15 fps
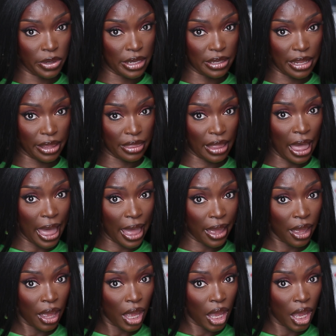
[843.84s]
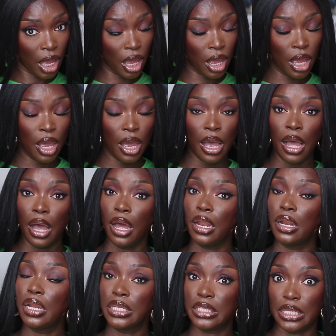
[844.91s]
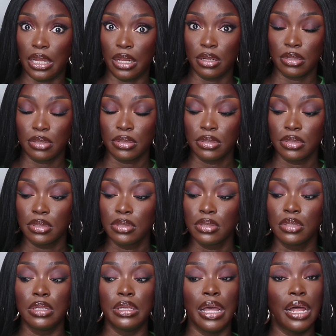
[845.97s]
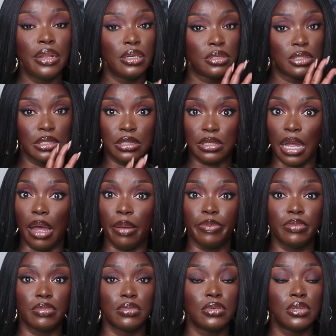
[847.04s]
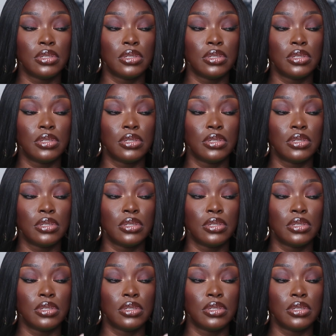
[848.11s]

walking like that. Listen, y'all need to stop.